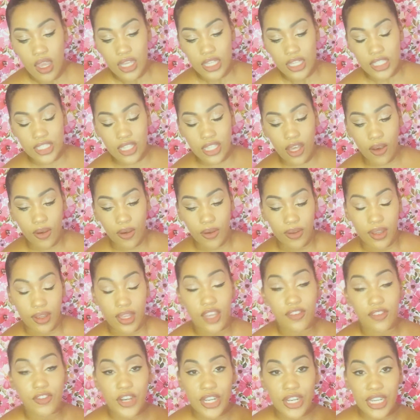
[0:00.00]
So
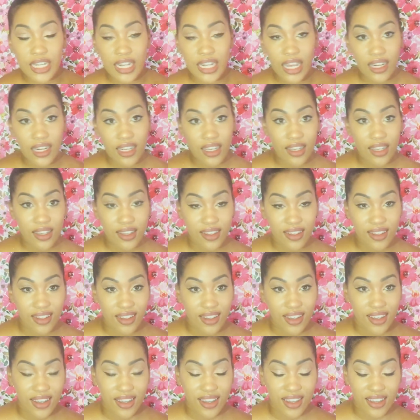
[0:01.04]
if you're in Connecticut,
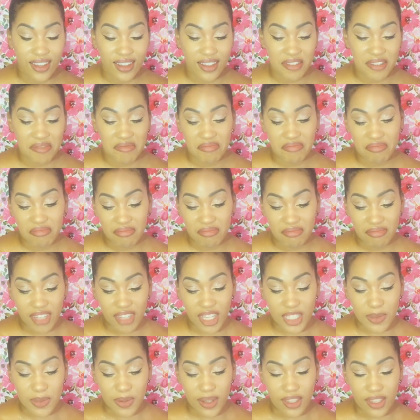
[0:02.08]

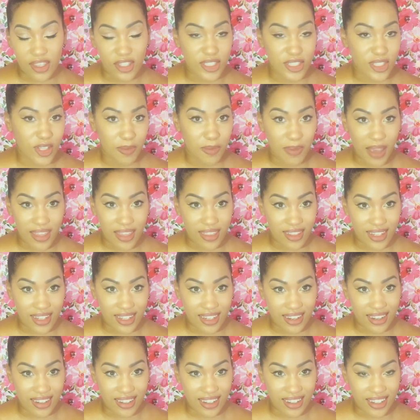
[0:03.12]
guess what? There's no math in
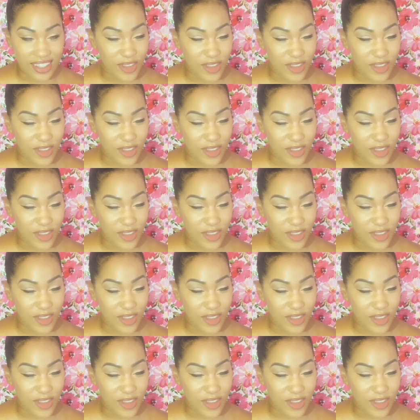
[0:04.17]
Connecticut.